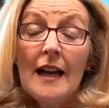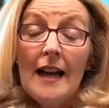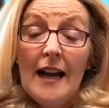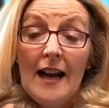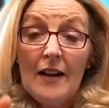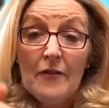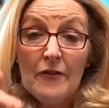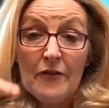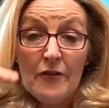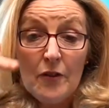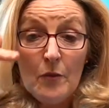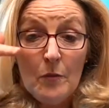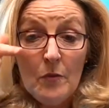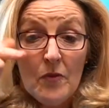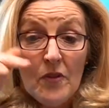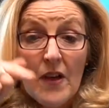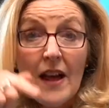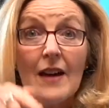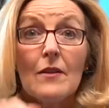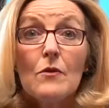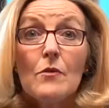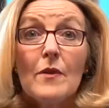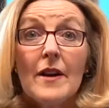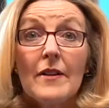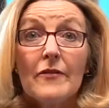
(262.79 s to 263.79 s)
And from
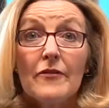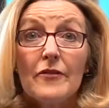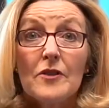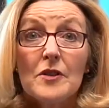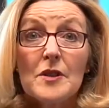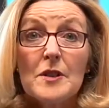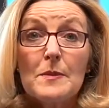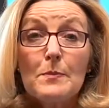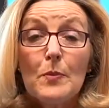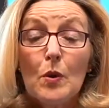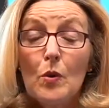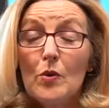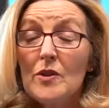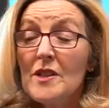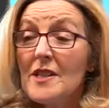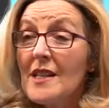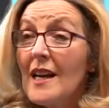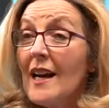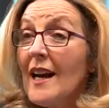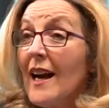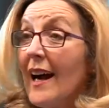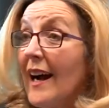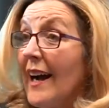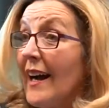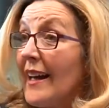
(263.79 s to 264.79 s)
that reference point,
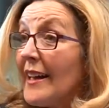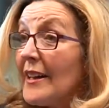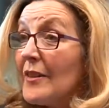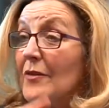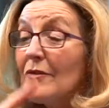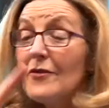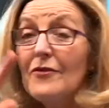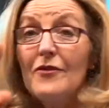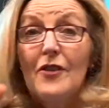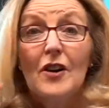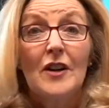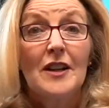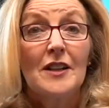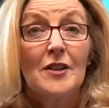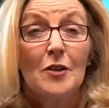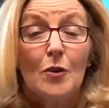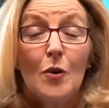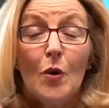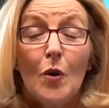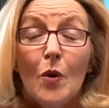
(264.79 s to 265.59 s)
I can find